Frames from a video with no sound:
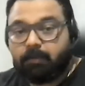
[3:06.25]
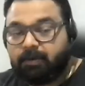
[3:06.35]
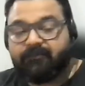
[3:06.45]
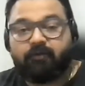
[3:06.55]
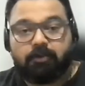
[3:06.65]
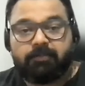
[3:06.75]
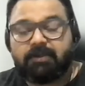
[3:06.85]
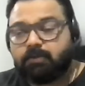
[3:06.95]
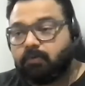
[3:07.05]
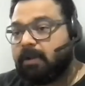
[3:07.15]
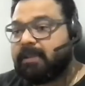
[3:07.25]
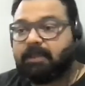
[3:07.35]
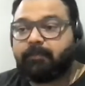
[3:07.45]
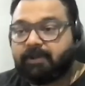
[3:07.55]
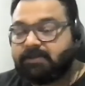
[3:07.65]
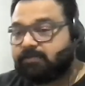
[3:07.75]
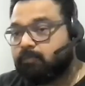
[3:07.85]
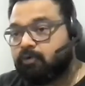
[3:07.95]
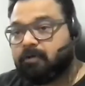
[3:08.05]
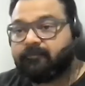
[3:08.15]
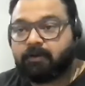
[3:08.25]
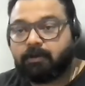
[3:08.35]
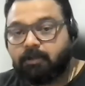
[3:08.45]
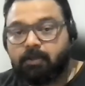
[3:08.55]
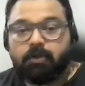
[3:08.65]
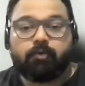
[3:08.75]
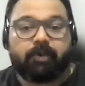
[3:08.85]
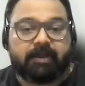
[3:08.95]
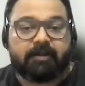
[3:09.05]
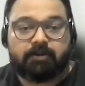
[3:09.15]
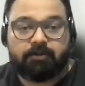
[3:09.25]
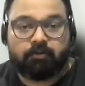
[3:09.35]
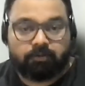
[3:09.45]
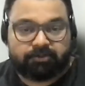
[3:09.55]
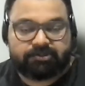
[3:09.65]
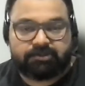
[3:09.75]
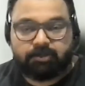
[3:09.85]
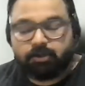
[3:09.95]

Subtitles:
But for me, Google Keep is more of a quick notes,